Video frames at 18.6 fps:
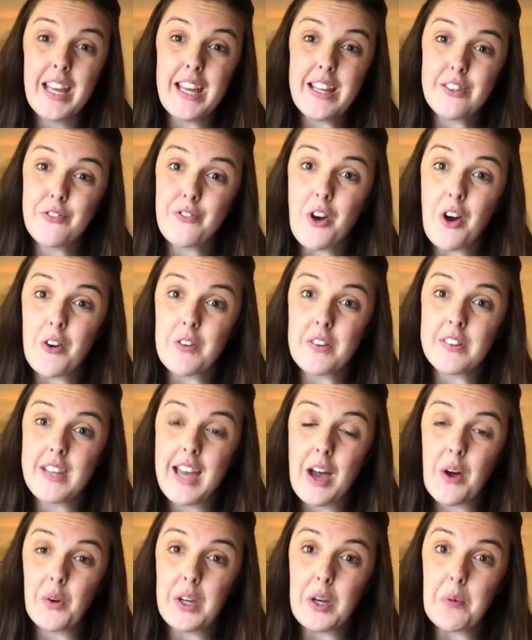as far as
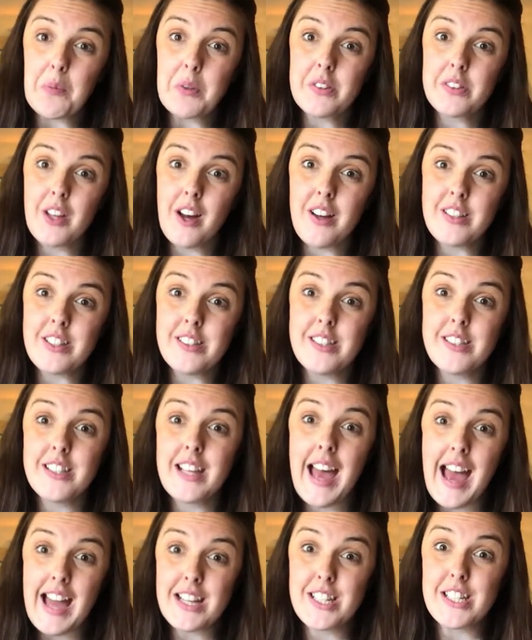how Gilbert's gardens
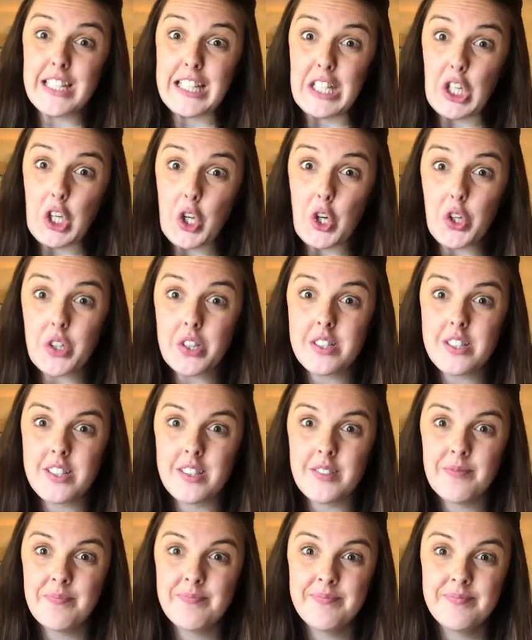actually looked.